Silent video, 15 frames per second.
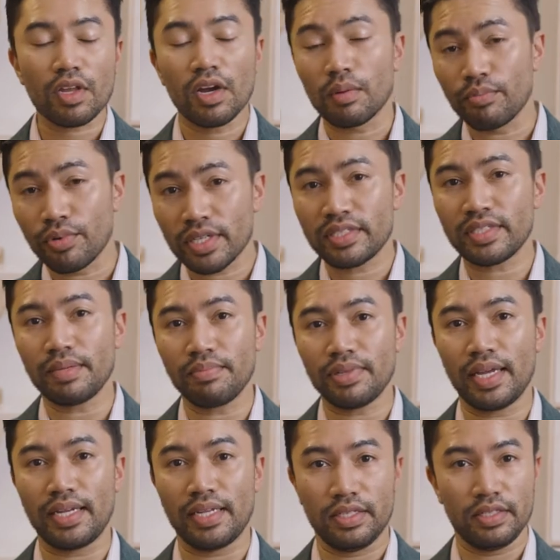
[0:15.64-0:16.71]
are breast
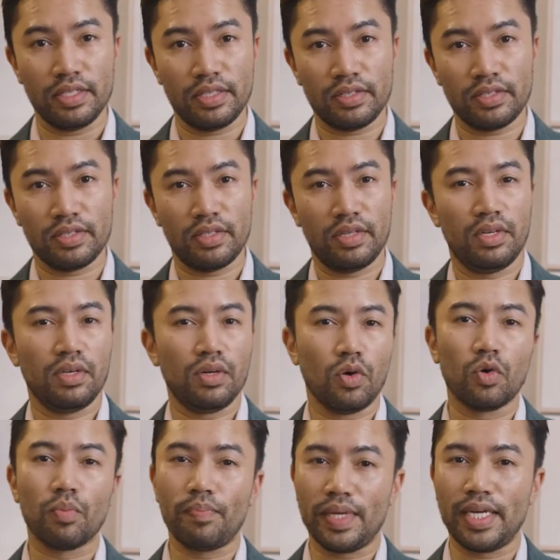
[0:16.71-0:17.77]
implant illness,
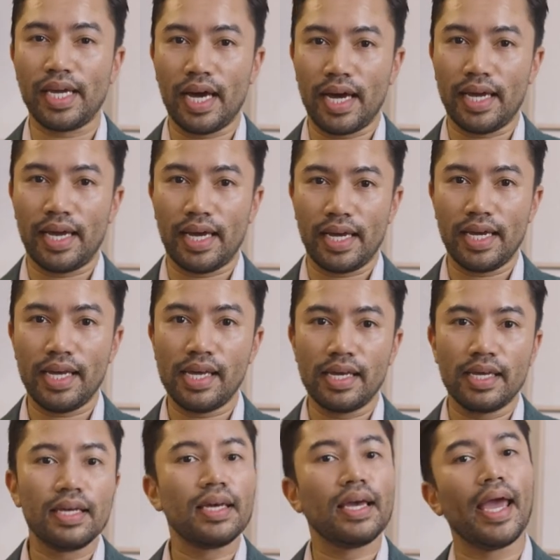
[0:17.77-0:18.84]
or BII,
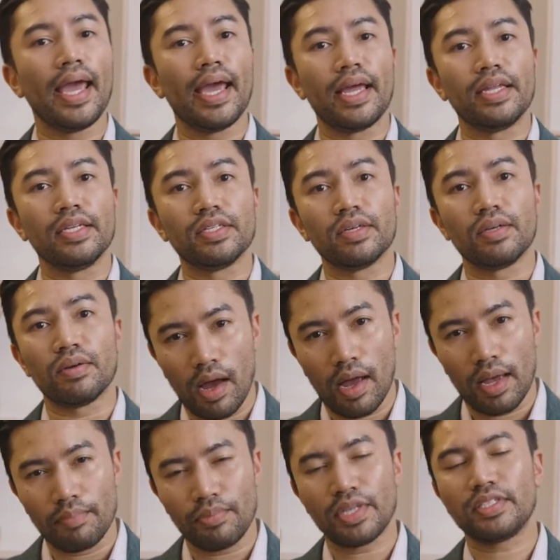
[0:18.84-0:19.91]
and
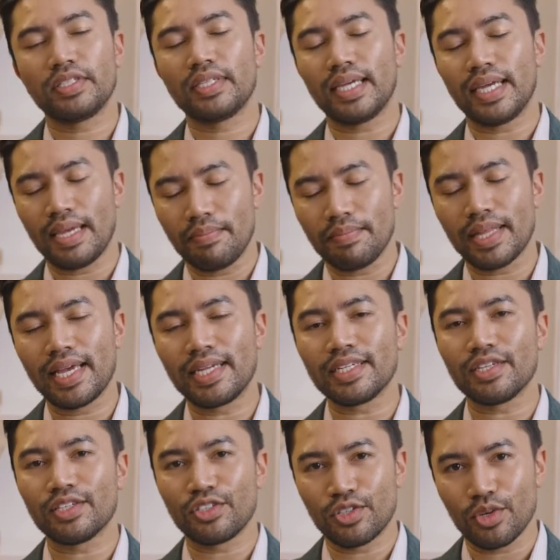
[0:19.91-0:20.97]
breast
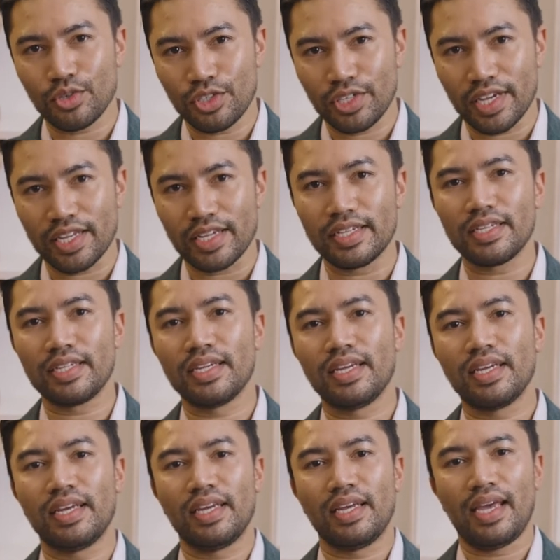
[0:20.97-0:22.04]
implant associated
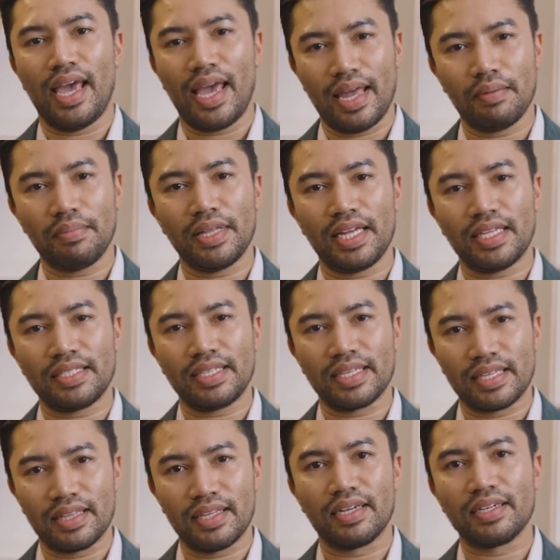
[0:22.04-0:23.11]

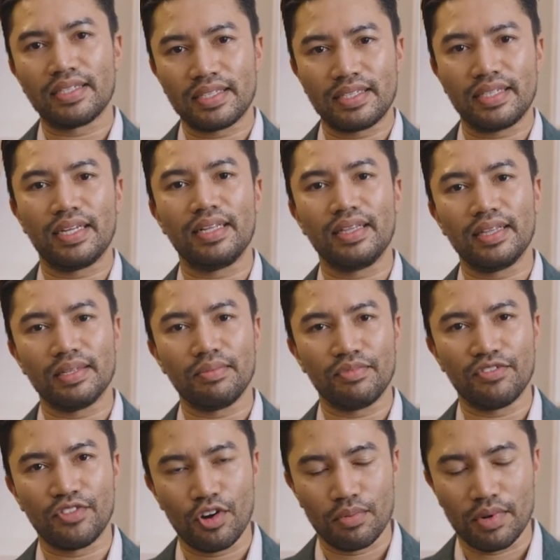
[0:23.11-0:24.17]
anaplastic large cell
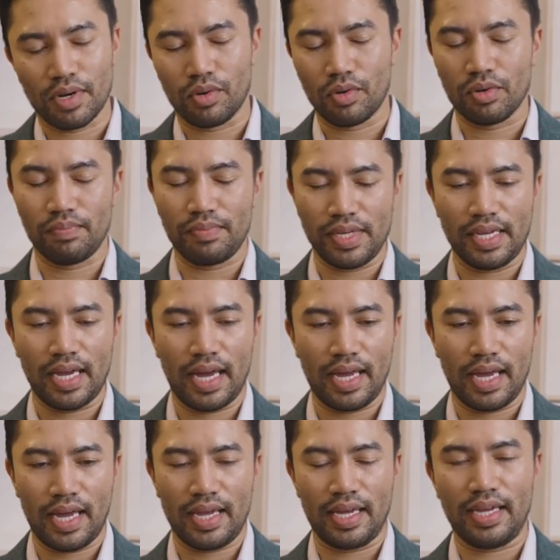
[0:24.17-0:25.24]
lymphoma, or
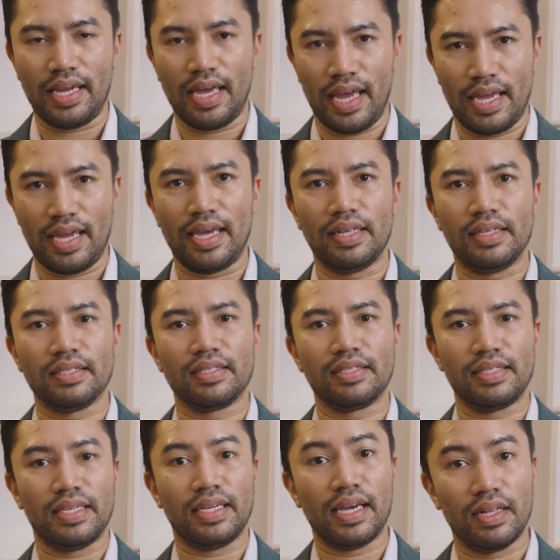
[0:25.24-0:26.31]

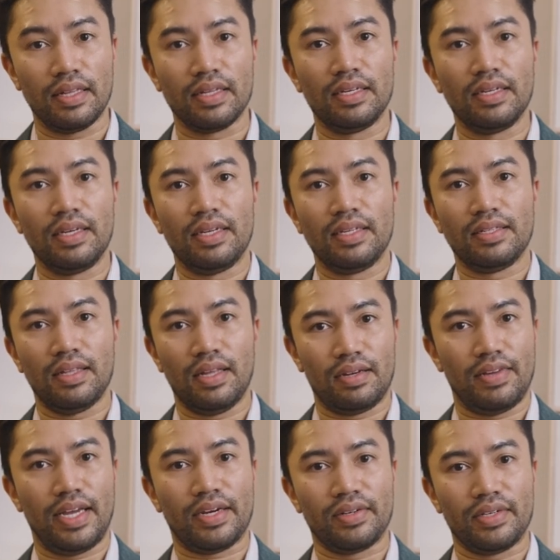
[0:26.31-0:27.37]
BIA-ALCL. It's a lot
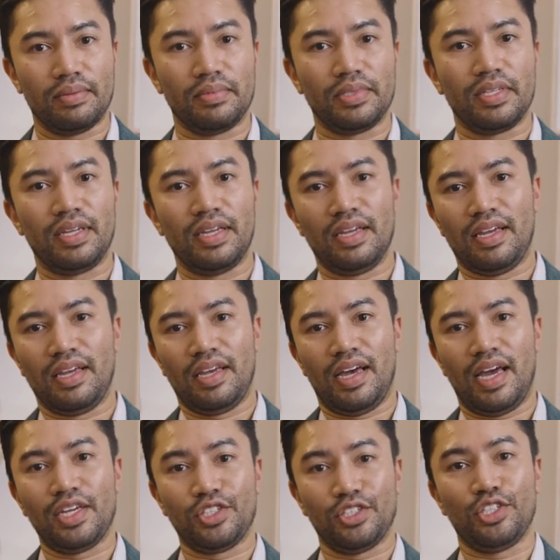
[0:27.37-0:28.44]
of acronyms.
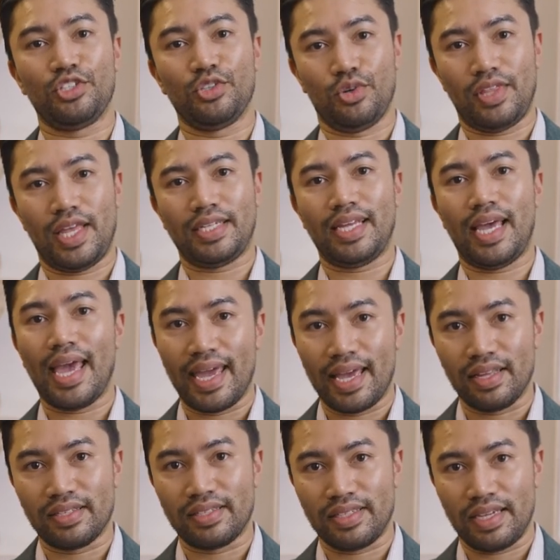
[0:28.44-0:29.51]
I usually shorten that to
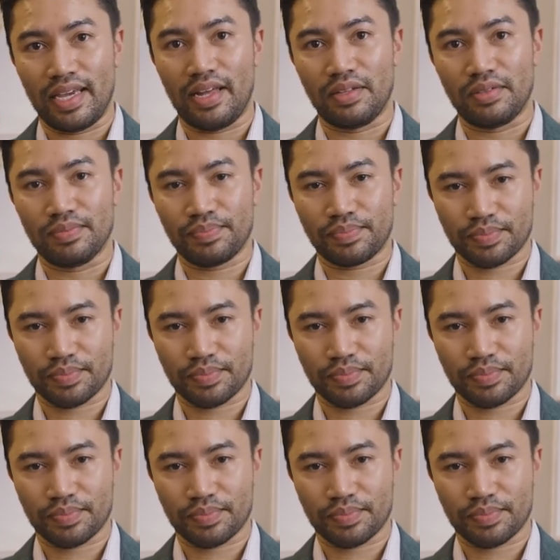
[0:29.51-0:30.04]
ALCL.